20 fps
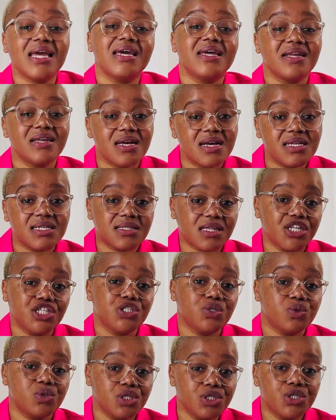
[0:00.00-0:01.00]
areas that
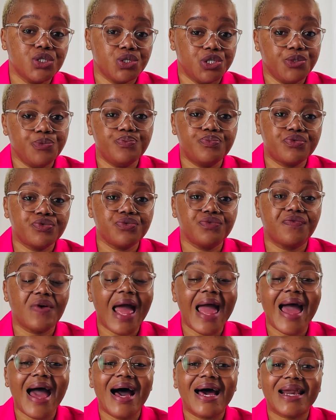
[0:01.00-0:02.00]
you need to improve?
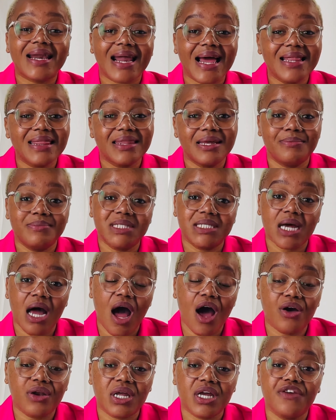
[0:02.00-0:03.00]
Write them
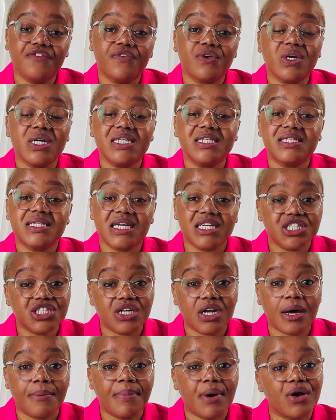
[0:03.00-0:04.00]
down. If you're
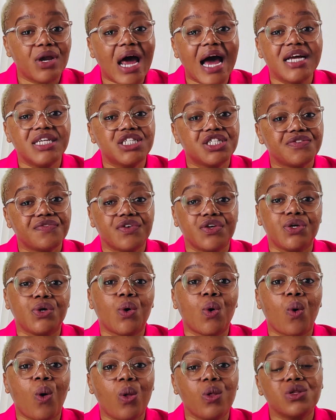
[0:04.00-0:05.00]
intentional about achieving your
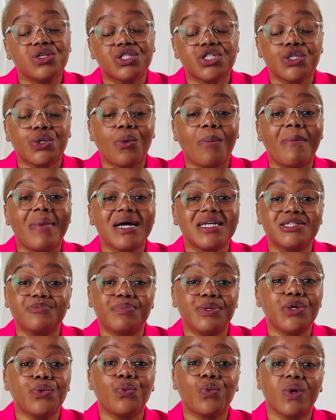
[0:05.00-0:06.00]
goals, you must
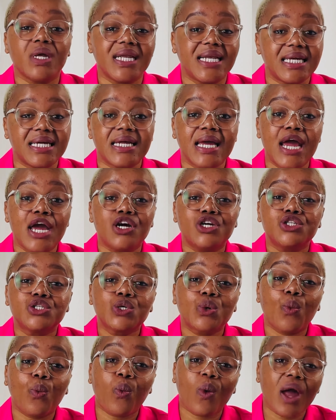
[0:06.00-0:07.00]
be willing to
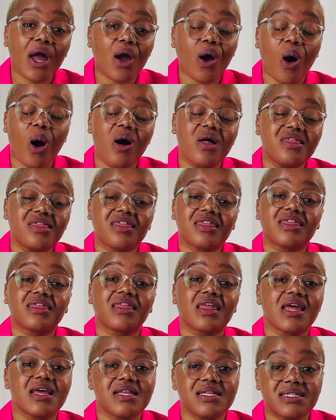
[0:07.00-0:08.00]
work on
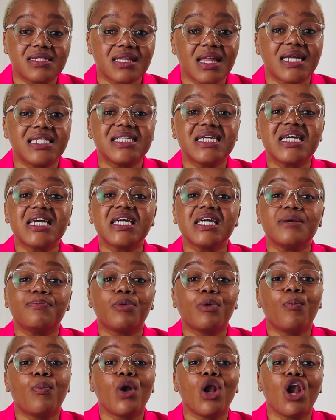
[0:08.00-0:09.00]
things that keep
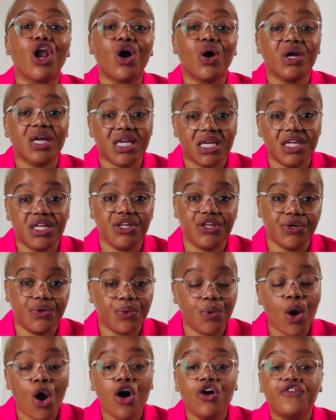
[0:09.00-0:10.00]
blocking
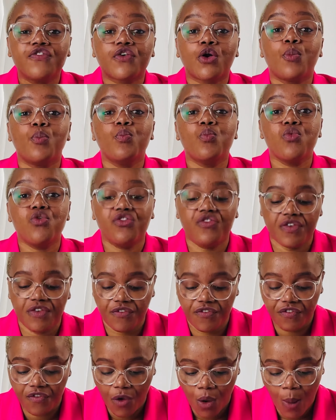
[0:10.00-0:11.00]
you from moving
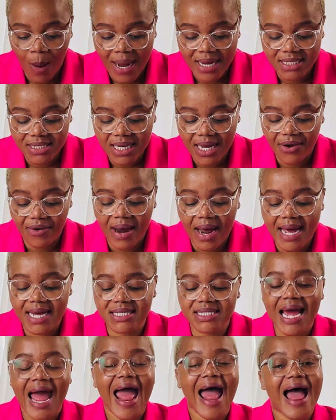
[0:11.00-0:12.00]
forward, right?
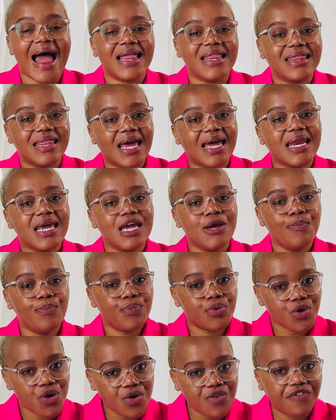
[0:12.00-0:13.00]
And then
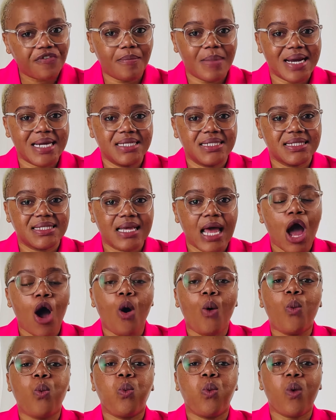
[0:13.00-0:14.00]
improvements.
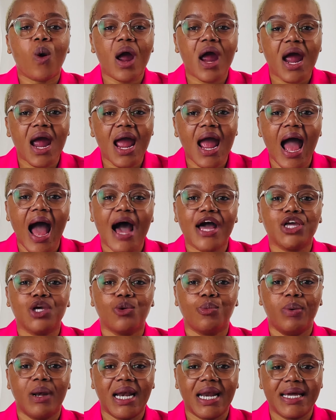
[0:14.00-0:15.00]
Where are you
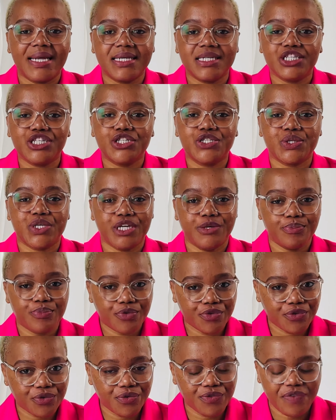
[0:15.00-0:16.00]
planning to
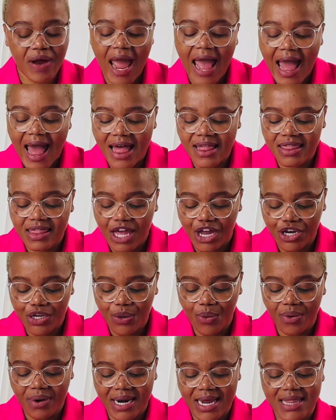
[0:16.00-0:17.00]
improve? And then
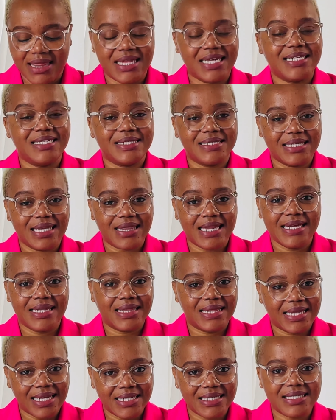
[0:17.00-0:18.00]
you write
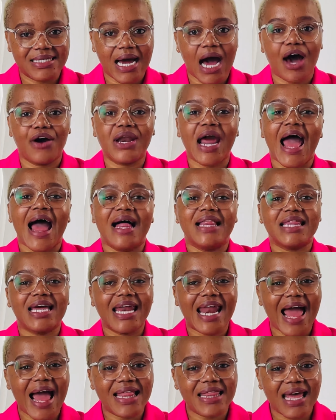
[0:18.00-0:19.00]
that down. And then
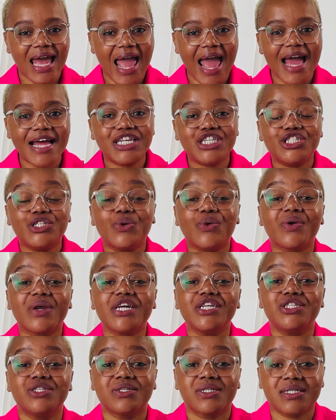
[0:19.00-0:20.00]
at the end, you
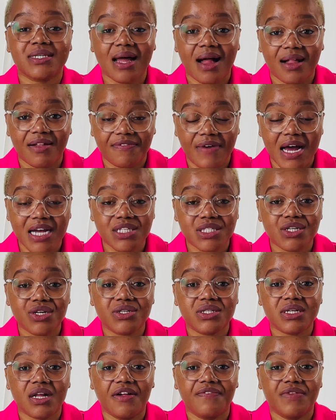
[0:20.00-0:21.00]
rate yourself. Ask
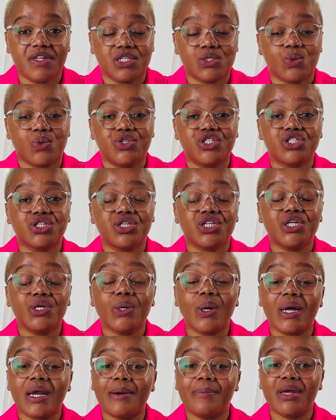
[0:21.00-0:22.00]
yourself this question. You're
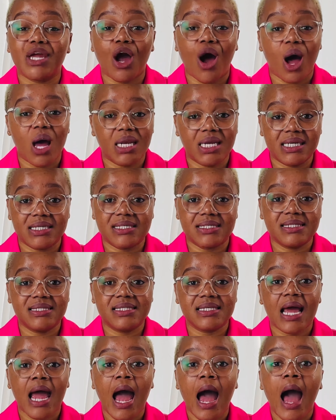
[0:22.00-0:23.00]
going to be
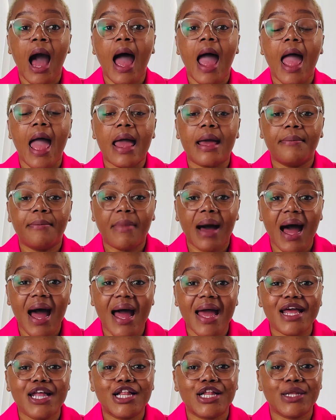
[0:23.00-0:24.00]
honest. Am
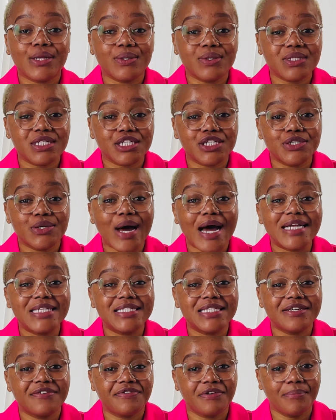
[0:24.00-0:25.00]
I closer to
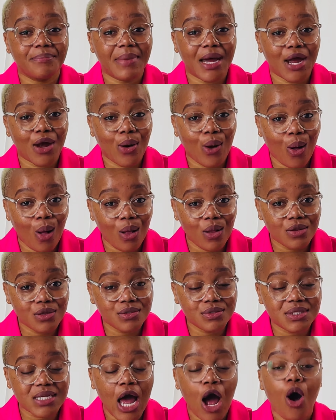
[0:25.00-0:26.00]
achieving my
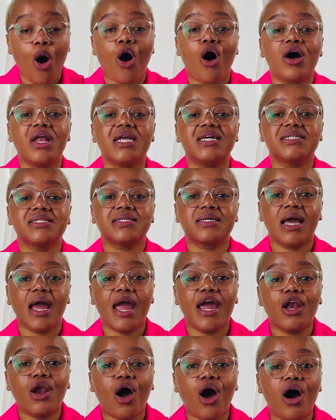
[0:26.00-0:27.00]
goals? On a
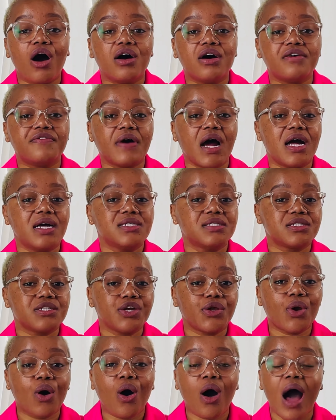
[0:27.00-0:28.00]
scale of
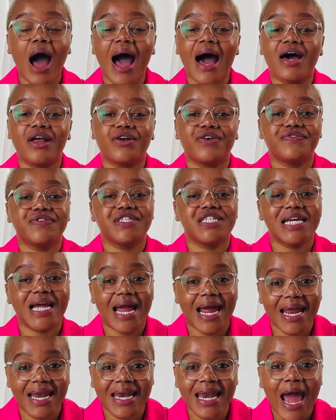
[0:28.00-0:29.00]
0 out of
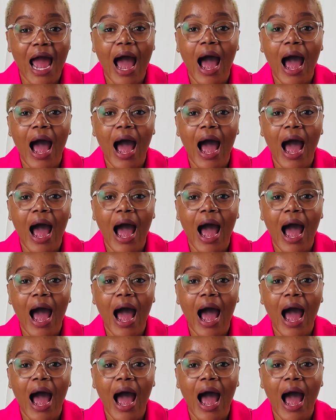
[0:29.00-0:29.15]
10,